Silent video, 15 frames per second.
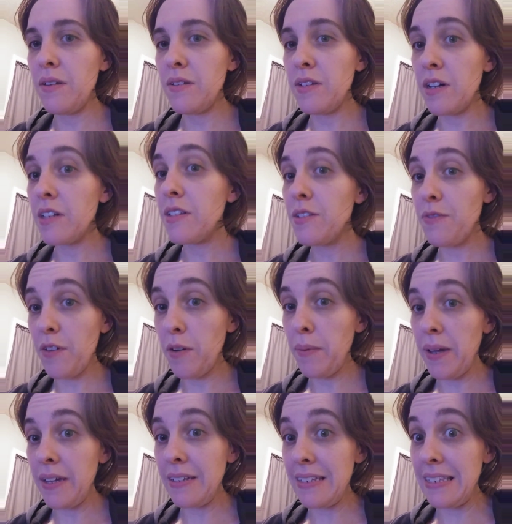Douglas
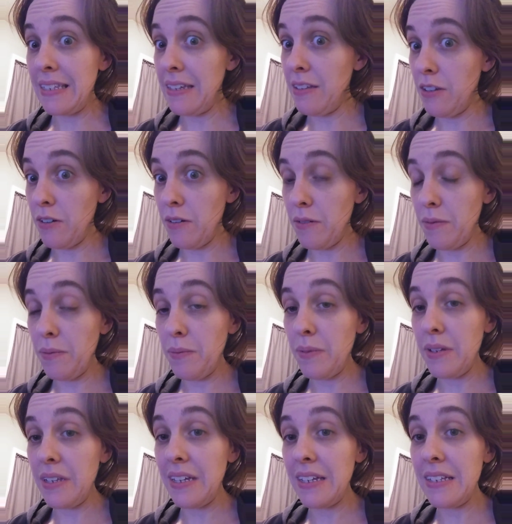Fairbanks Sr.,
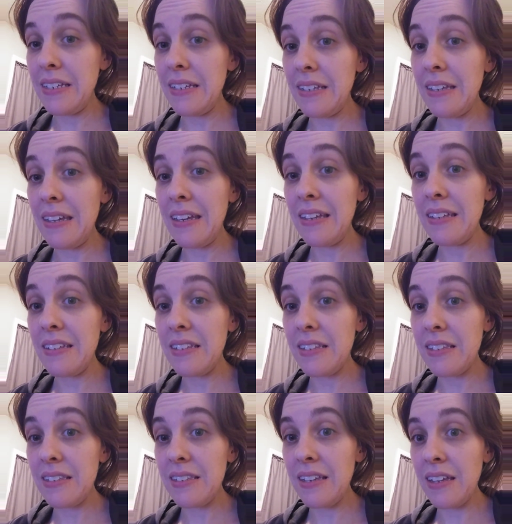when he did
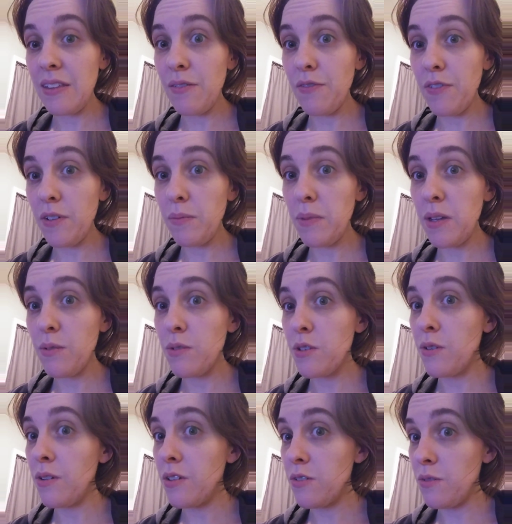his silent film, he was
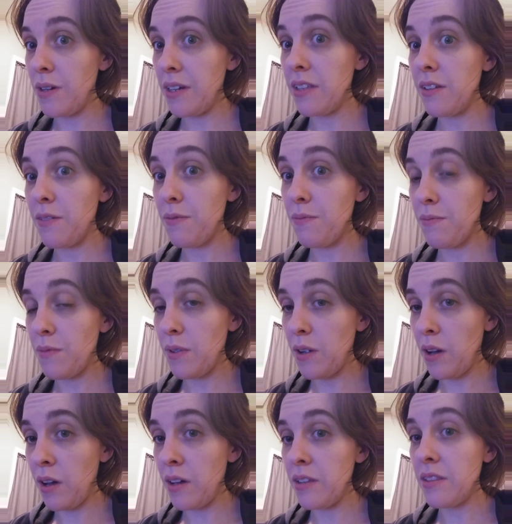going directly
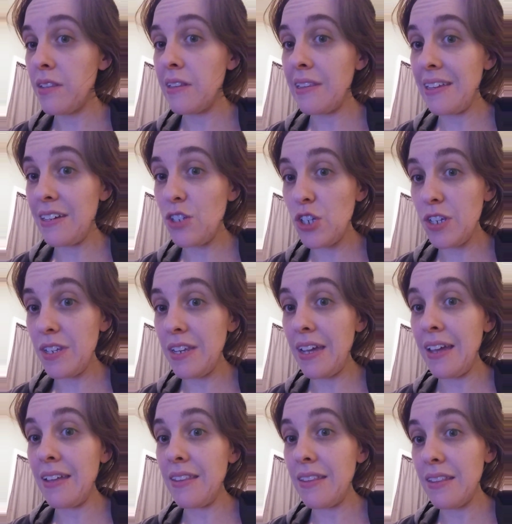on the legend
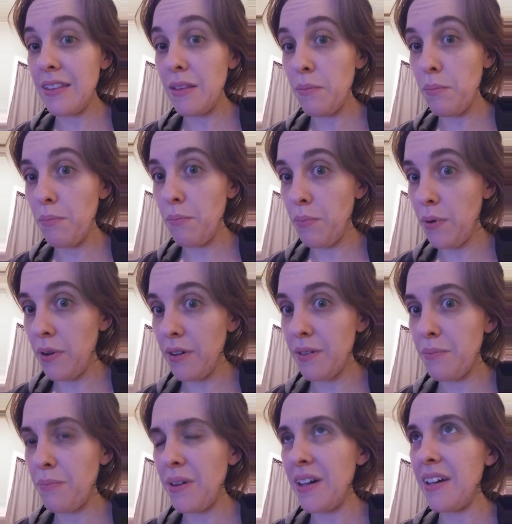and the book
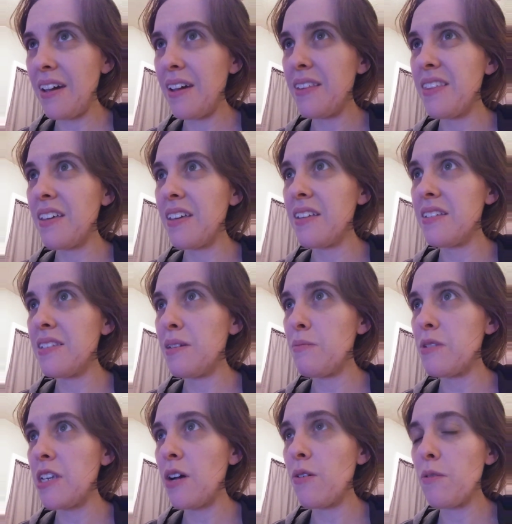by, I think his name
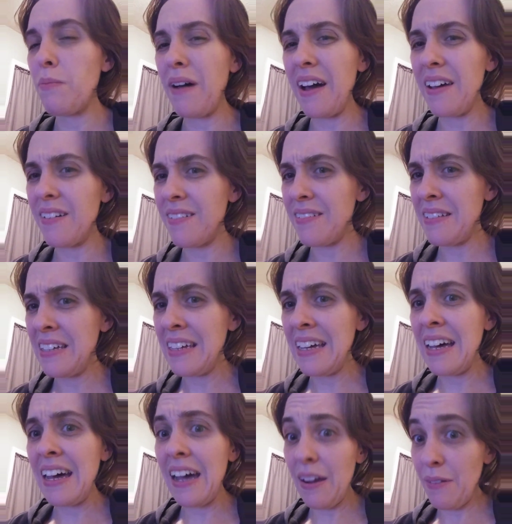is Howard Pyle.
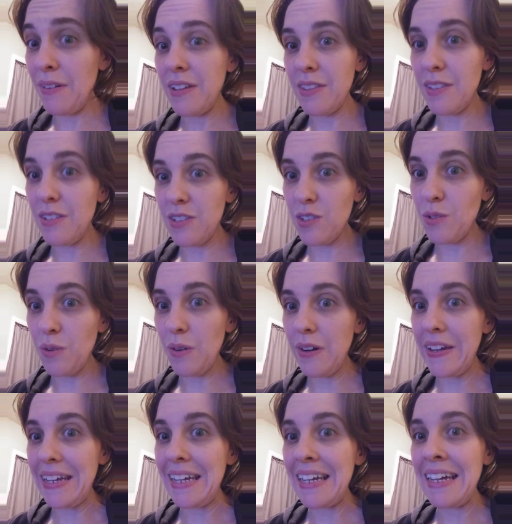I read the
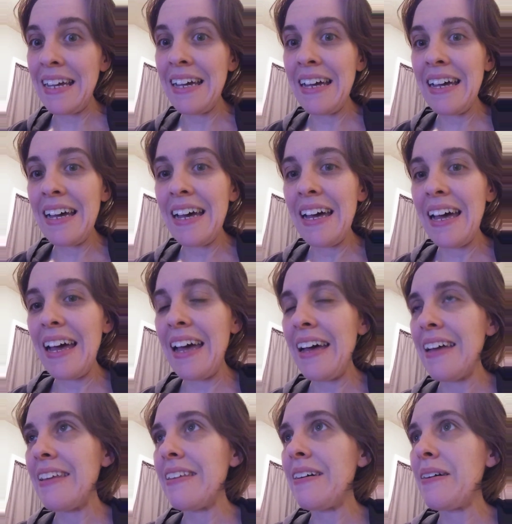story.
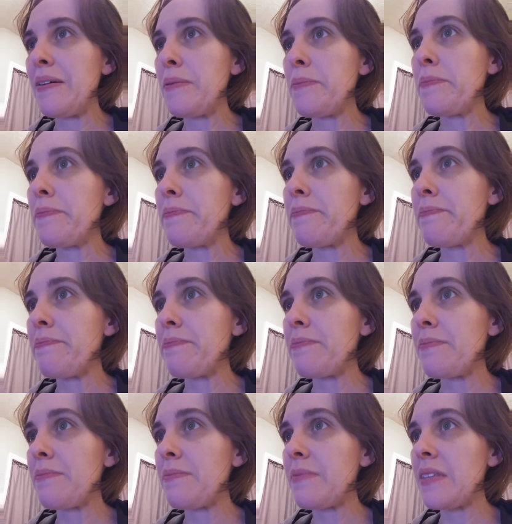And um,
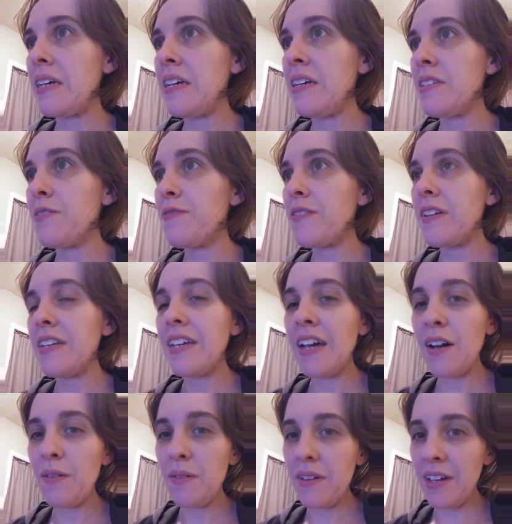it's funny
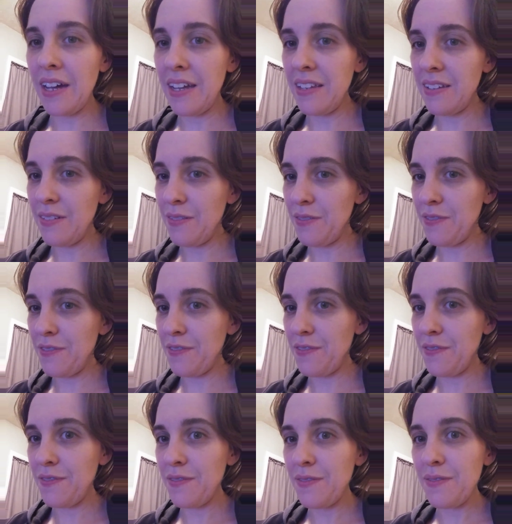how we kind of
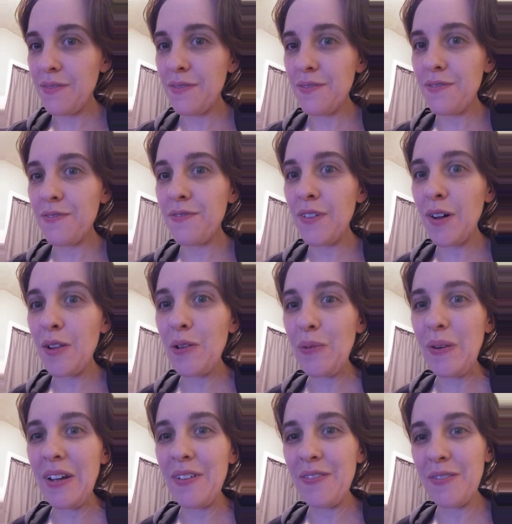fall
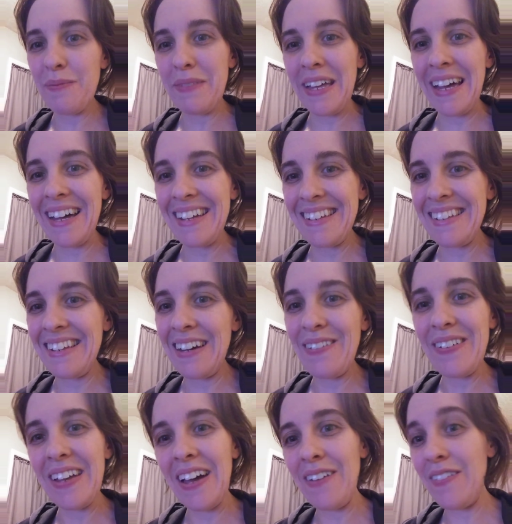away from that. And
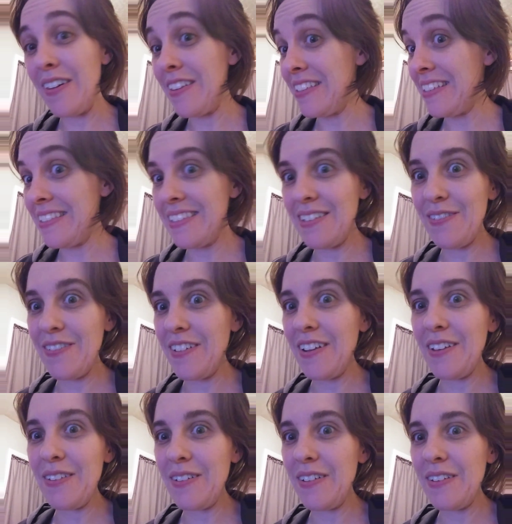now we have all these different
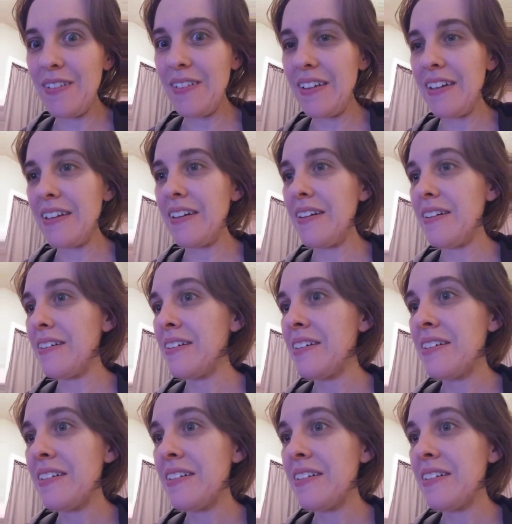other, you know, like uh,